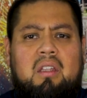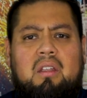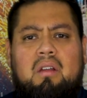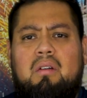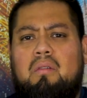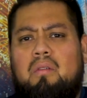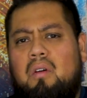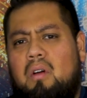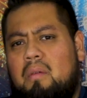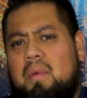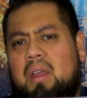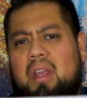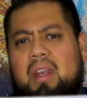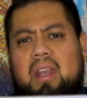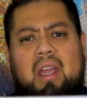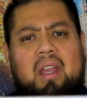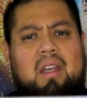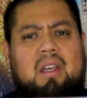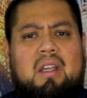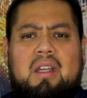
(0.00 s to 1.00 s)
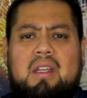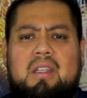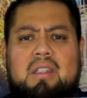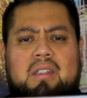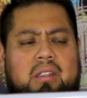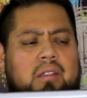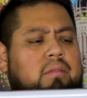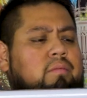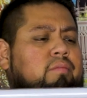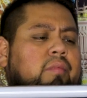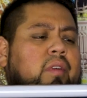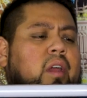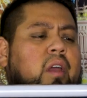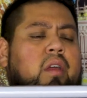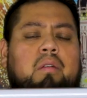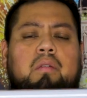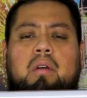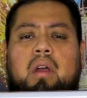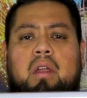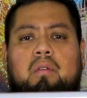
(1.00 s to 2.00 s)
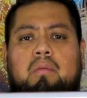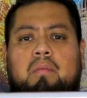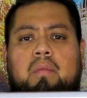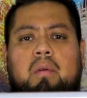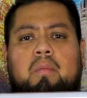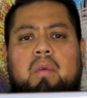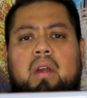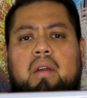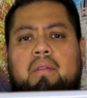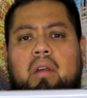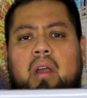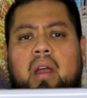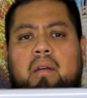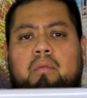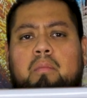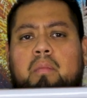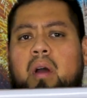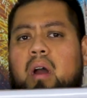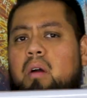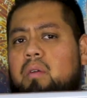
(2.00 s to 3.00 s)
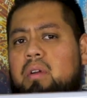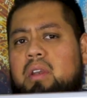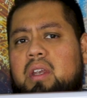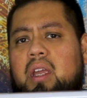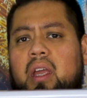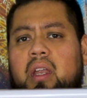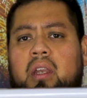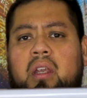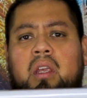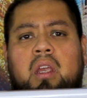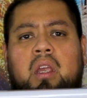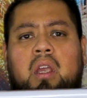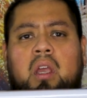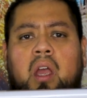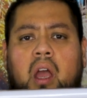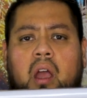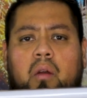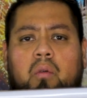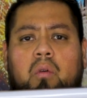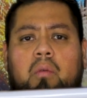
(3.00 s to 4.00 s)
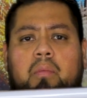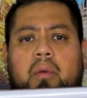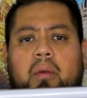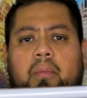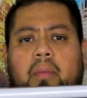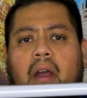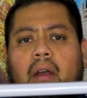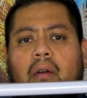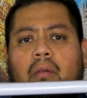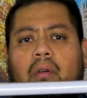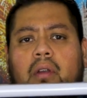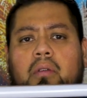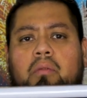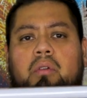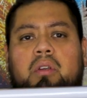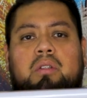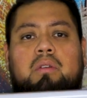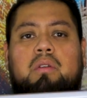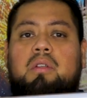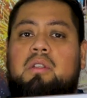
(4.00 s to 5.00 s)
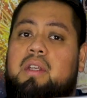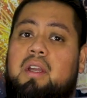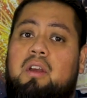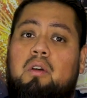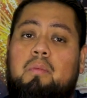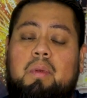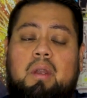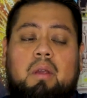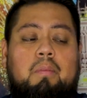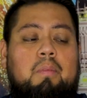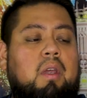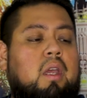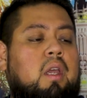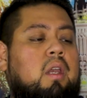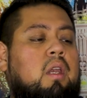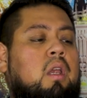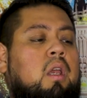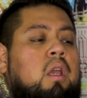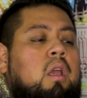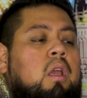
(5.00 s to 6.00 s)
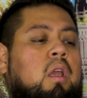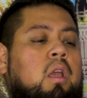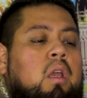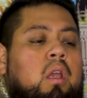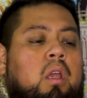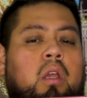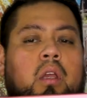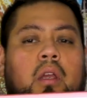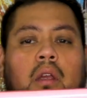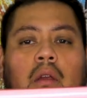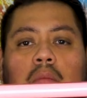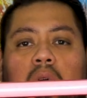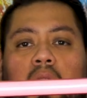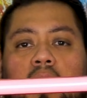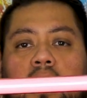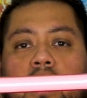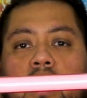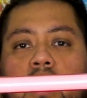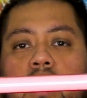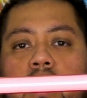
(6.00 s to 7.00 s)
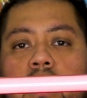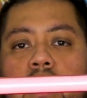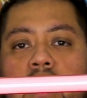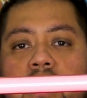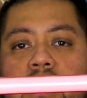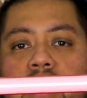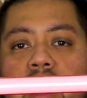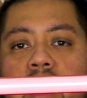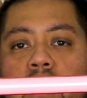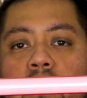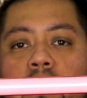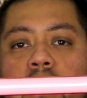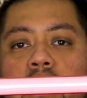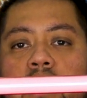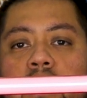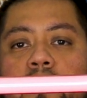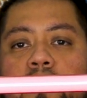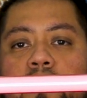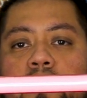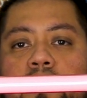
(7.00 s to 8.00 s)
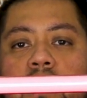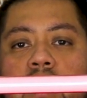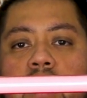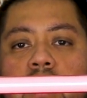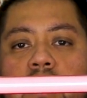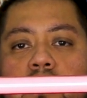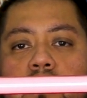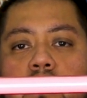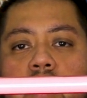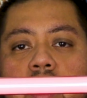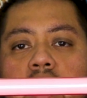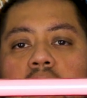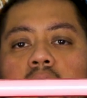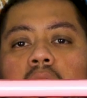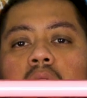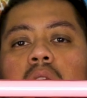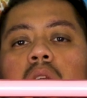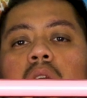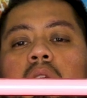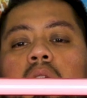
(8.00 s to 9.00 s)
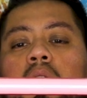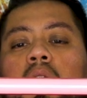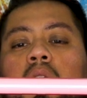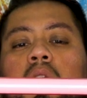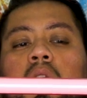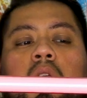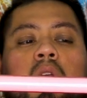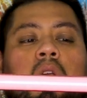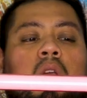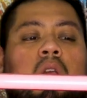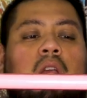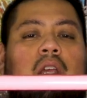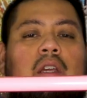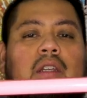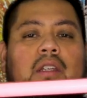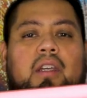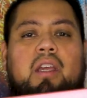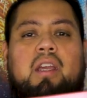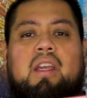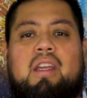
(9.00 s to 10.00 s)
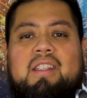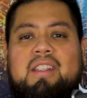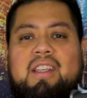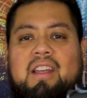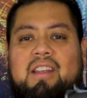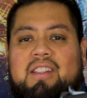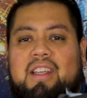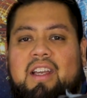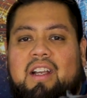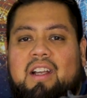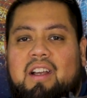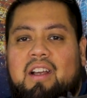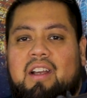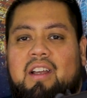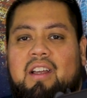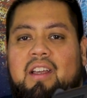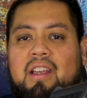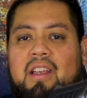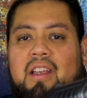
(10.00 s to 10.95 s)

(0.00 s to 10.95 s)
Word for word: Don't quote me on that because I, I don't remember. I haven't bought one yet. I will be buying one as soon as they open up again. But there's that one. It's red. You see it? It sounds like a